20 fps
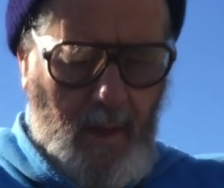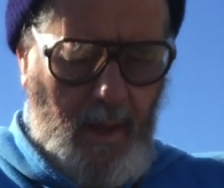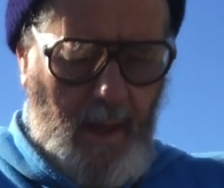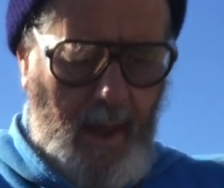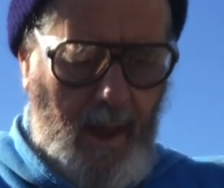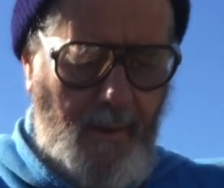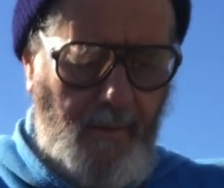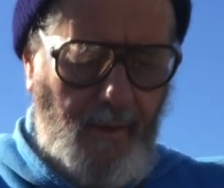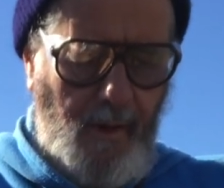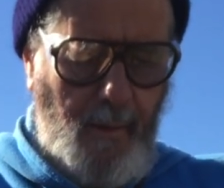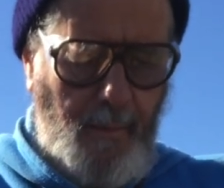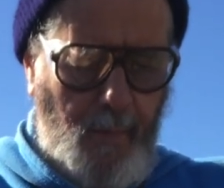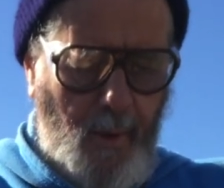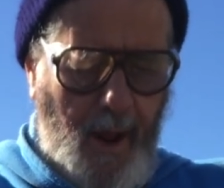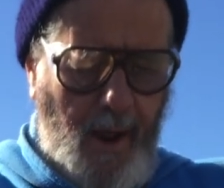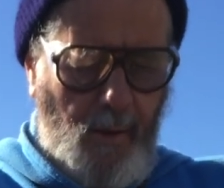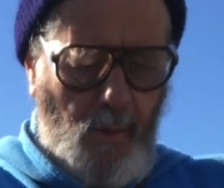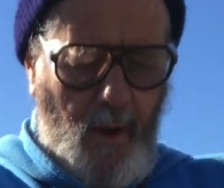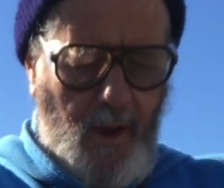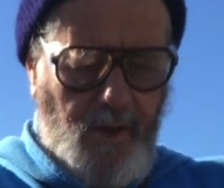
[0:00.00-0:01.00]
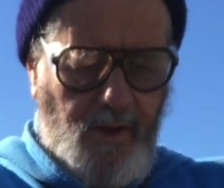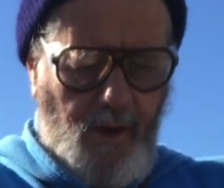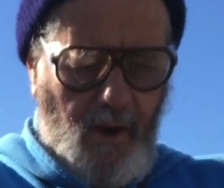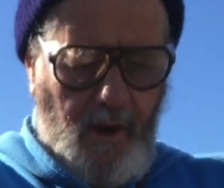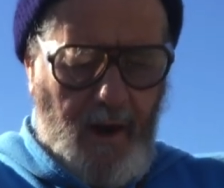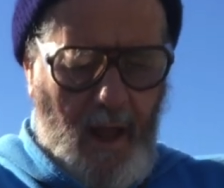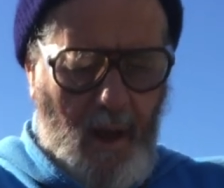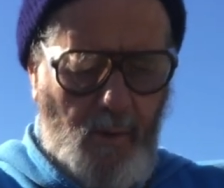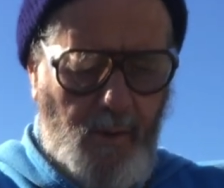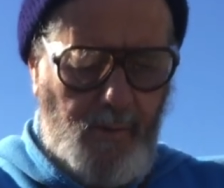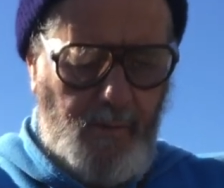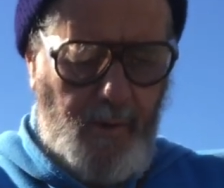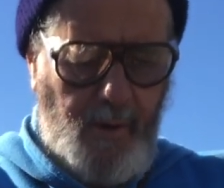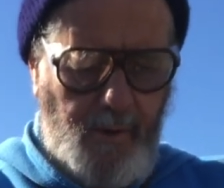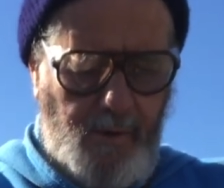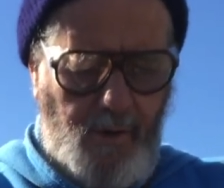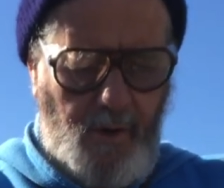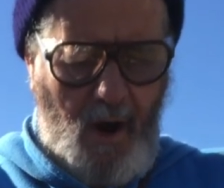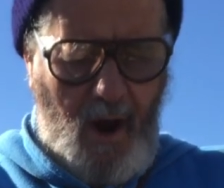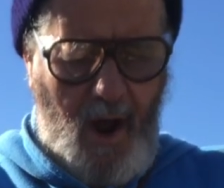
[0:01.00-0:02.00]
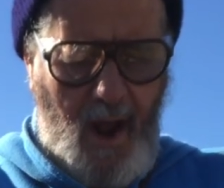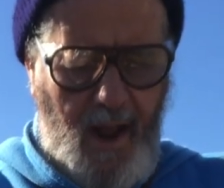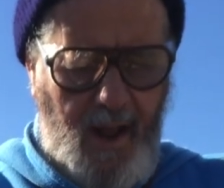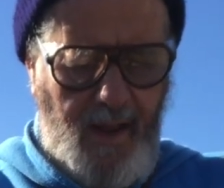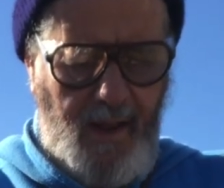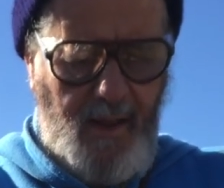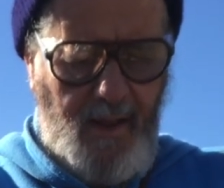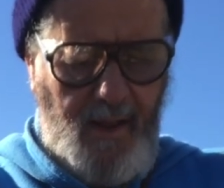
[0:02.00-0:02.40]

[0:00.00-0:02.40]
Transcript: Even the bread, when I started out, was real dry,